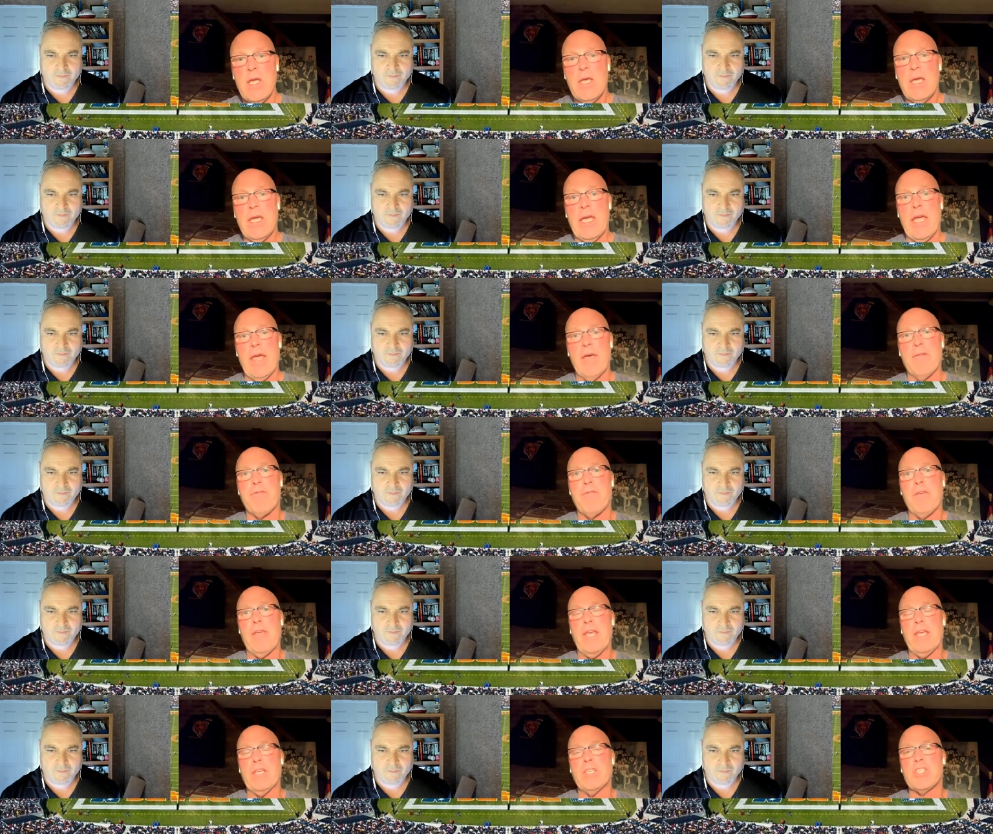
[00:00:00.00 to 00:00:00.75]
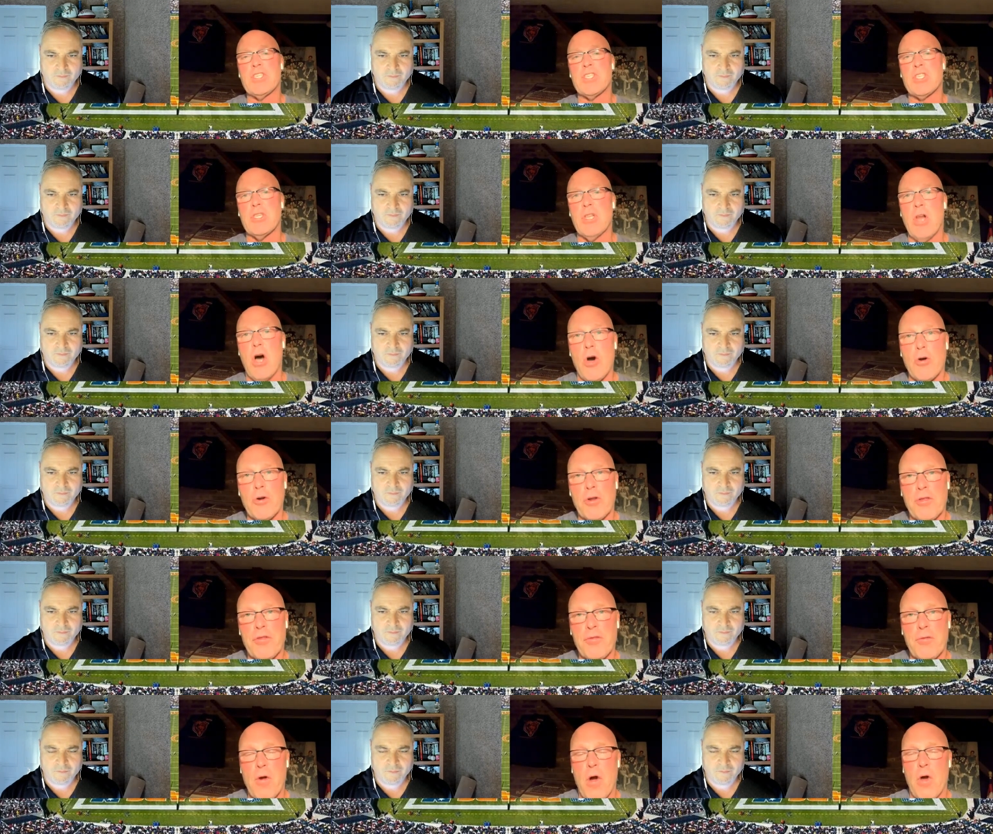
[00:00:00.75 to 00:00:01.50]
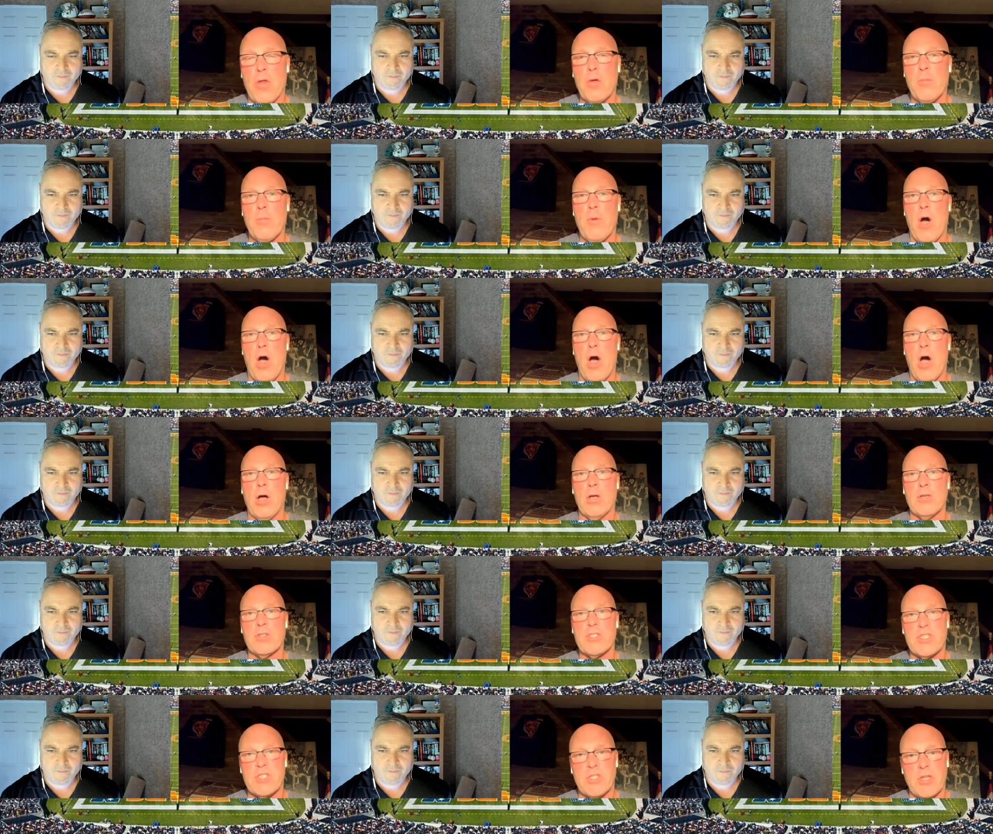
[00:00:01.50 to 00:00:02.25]
Speaker 1: if he's slow to throw the
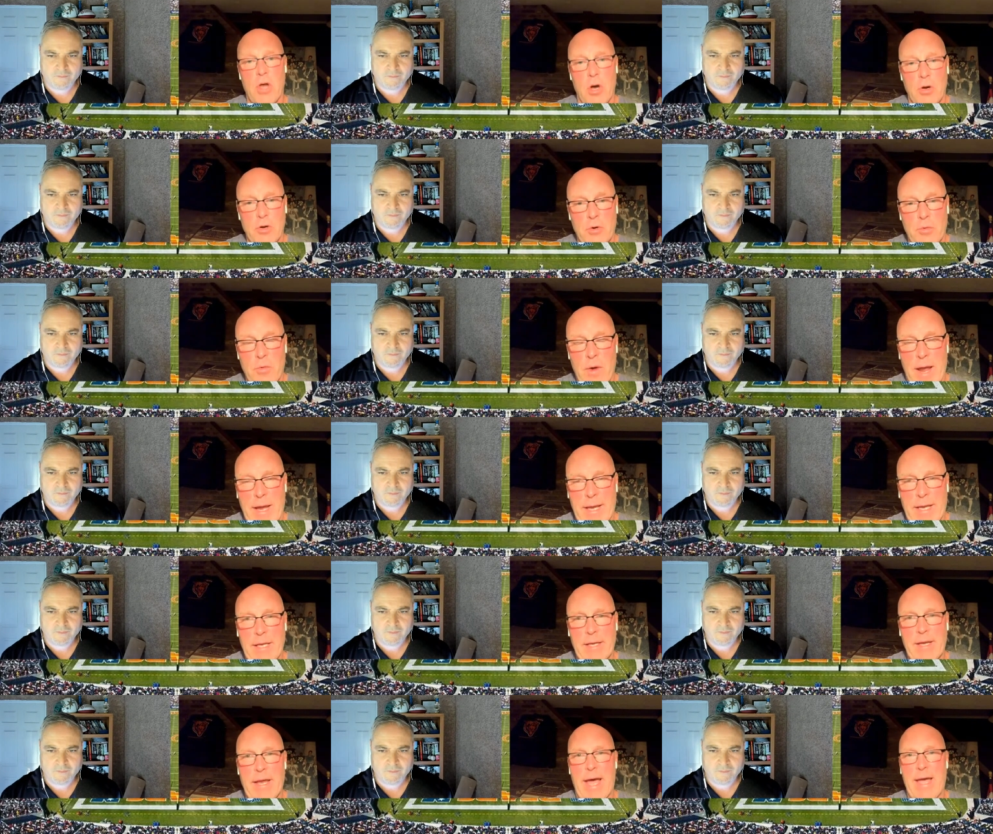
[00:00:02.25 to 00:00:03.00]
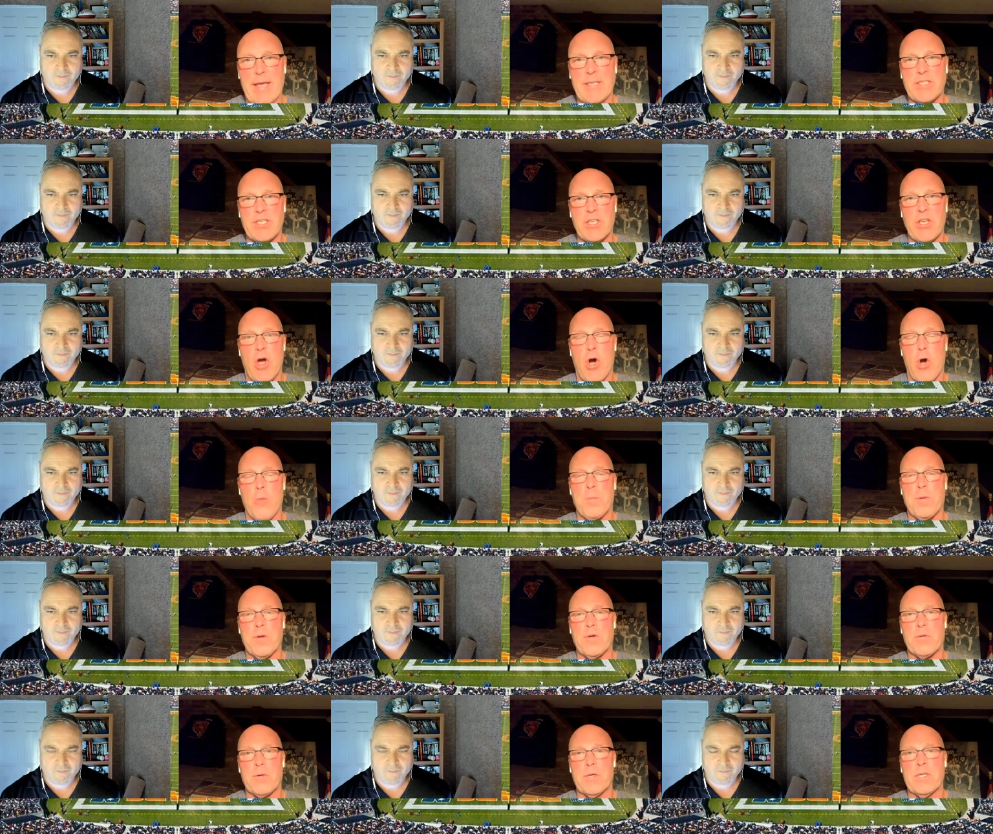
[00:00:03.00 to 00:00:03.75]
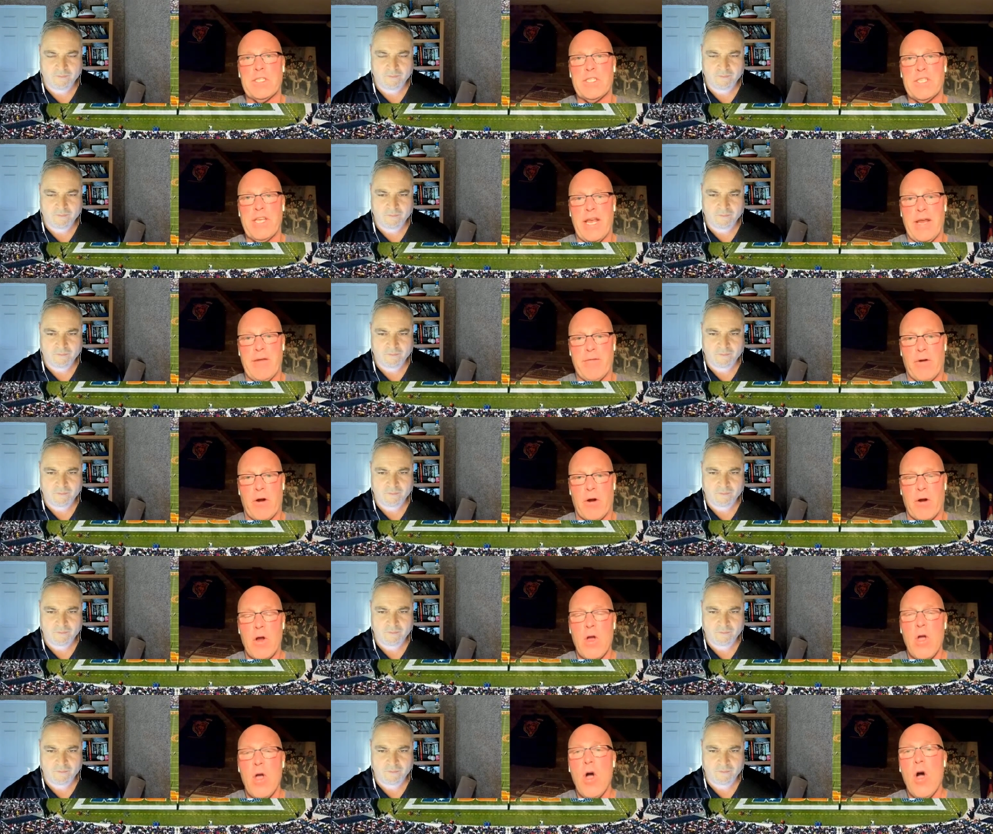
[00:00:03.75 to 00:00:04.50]
ball, slow to recognize the open
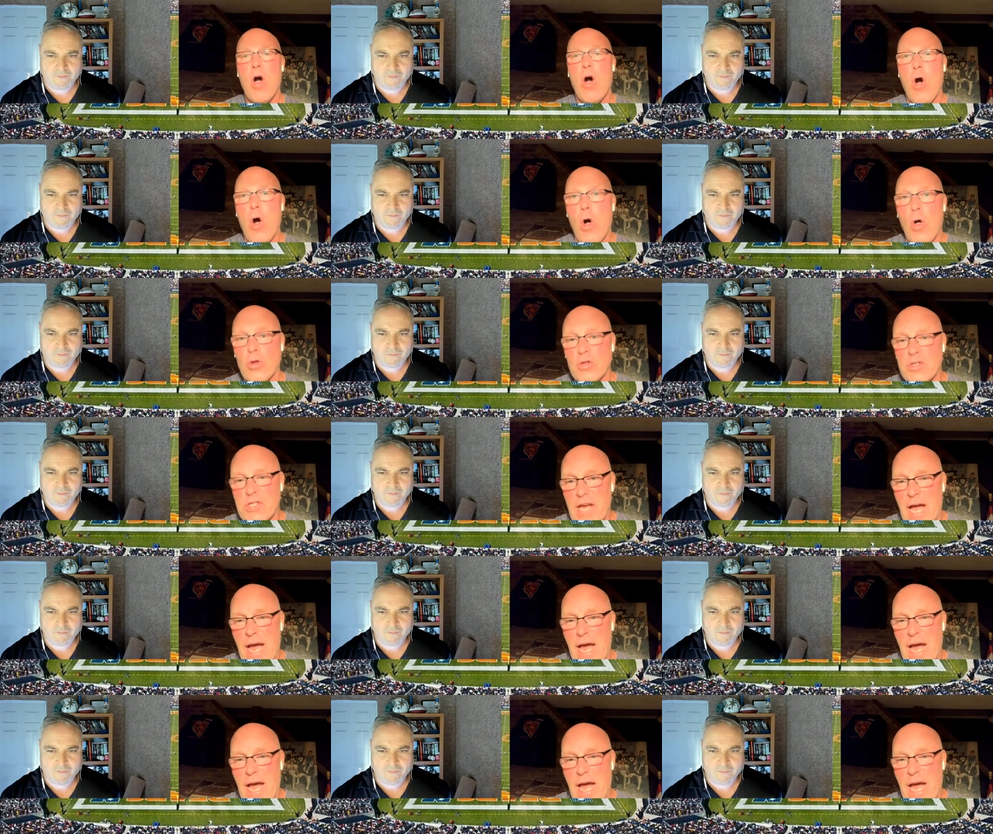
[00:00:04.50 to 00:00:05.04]
receiver, holds